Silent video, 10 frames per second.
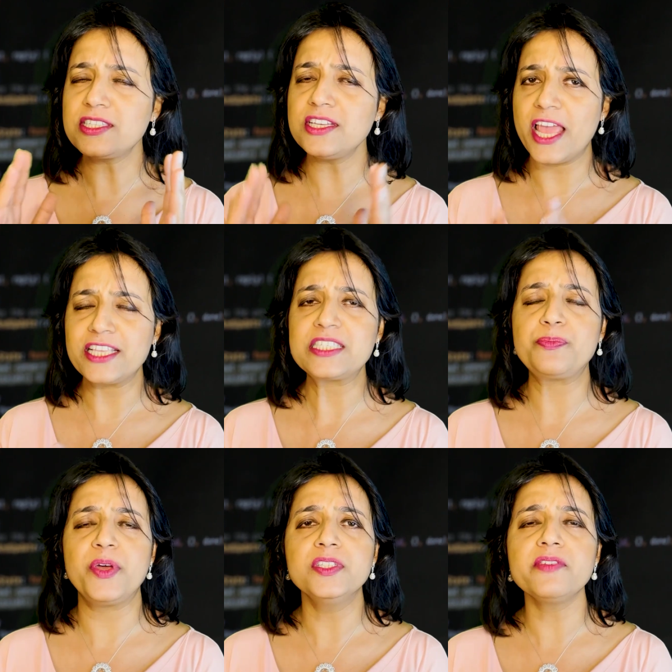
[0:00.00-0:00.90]
an
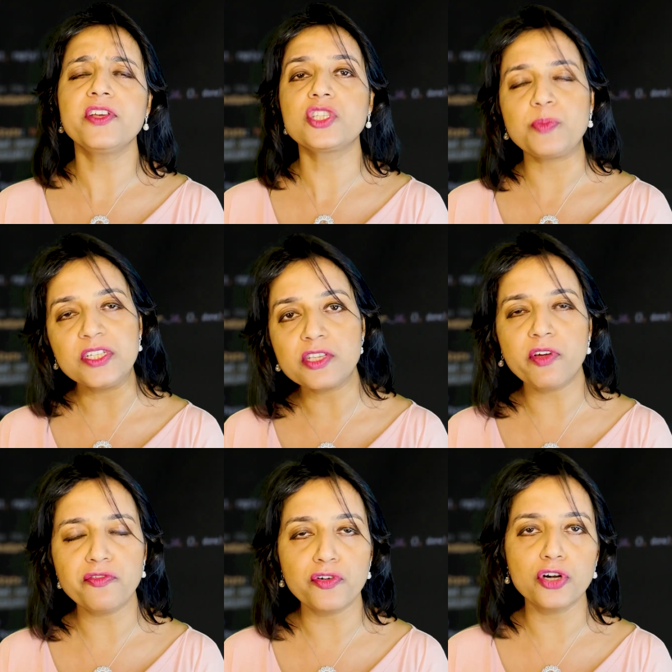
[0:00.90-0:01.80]
expensive, expensive
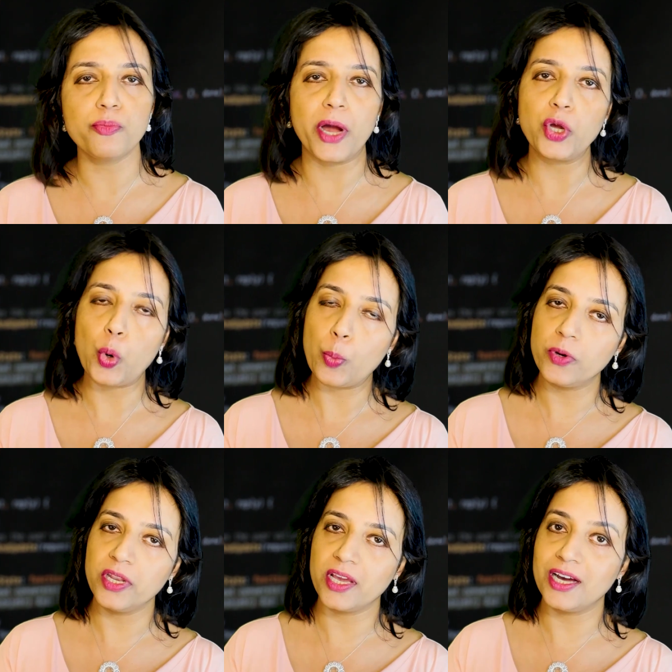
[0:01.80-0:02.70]
effort by
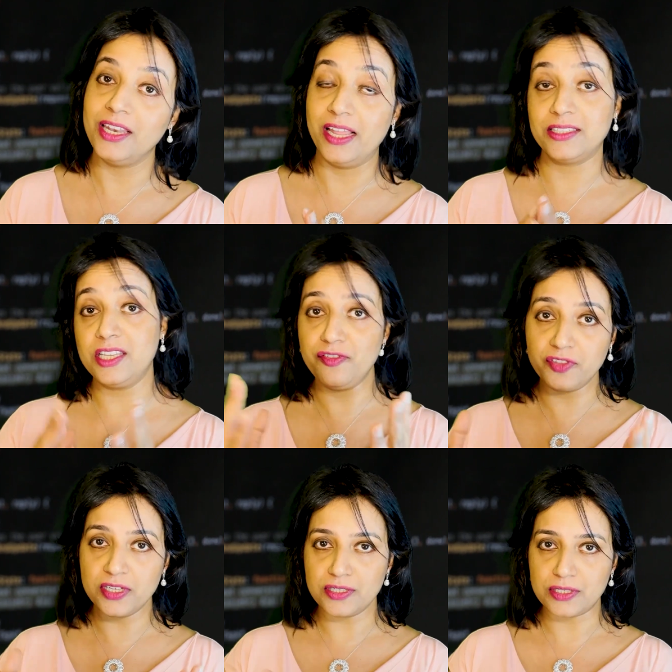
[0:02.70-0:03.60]
OpenAI. Let's see if
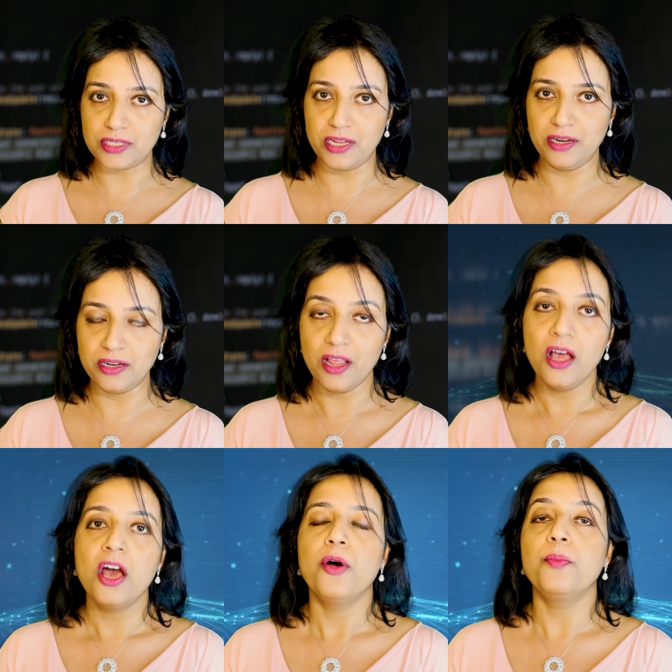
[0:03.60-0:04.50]
they sustain it.
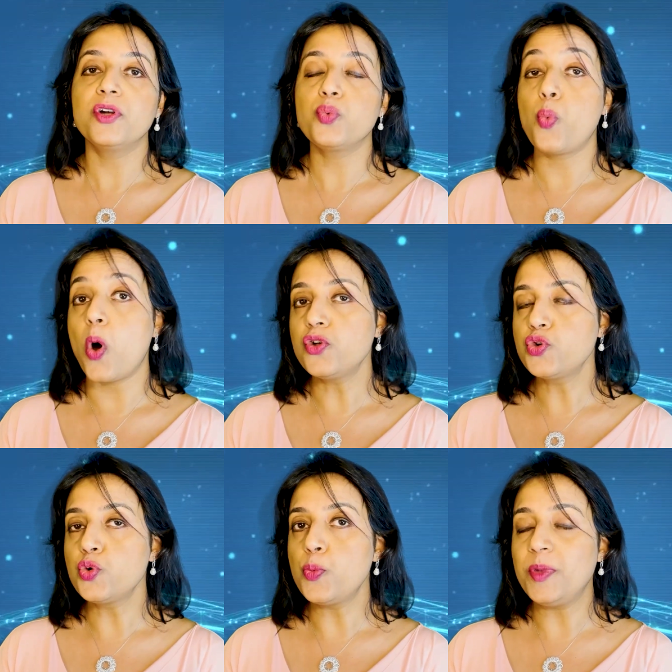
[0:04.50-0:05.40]
But what
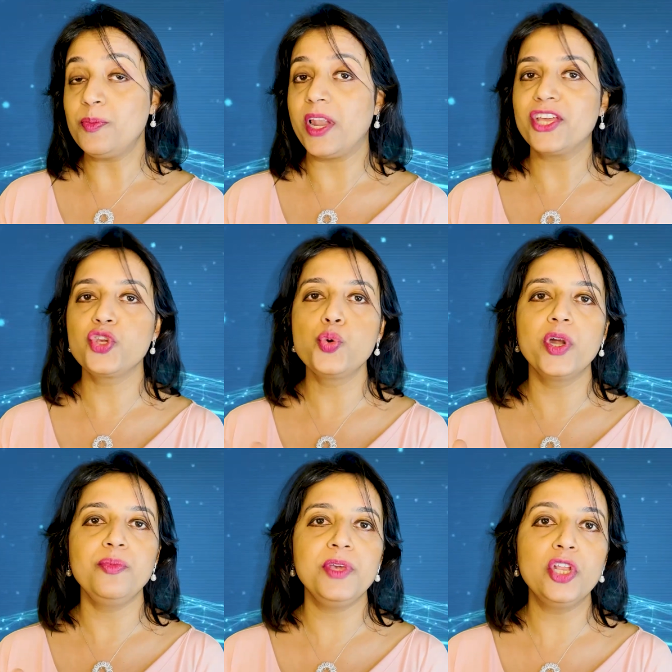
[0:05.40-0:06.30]
do people like you
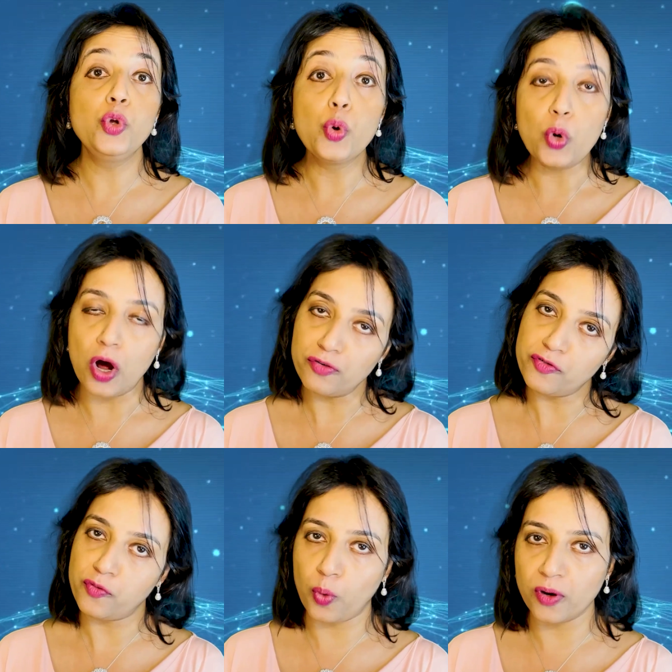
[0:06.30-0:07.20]
and me look out
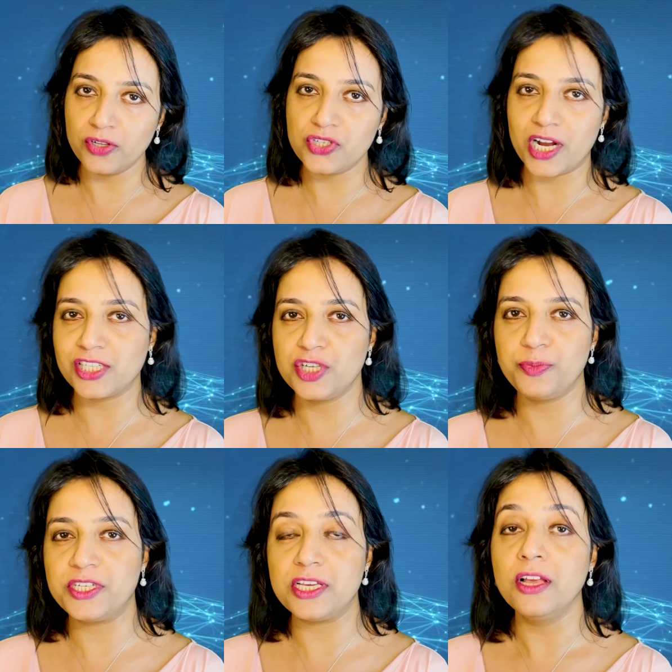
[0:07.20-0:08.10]
for in
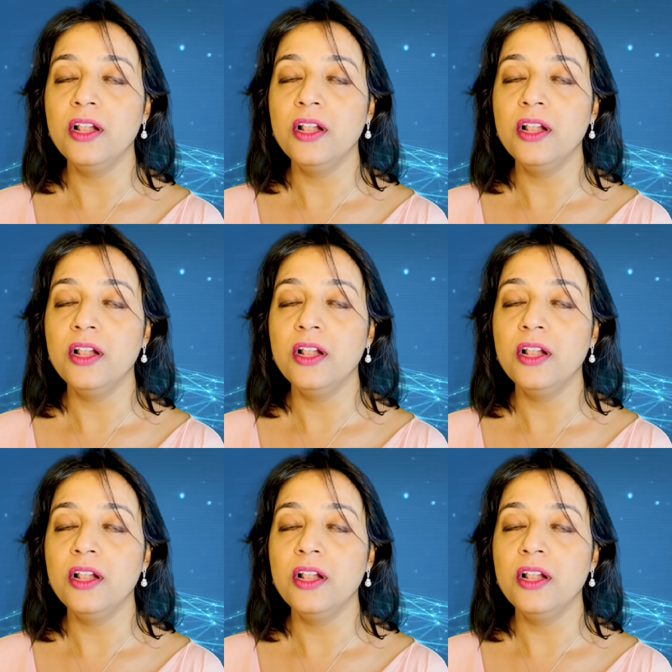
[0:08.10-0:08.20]
ChatGPT?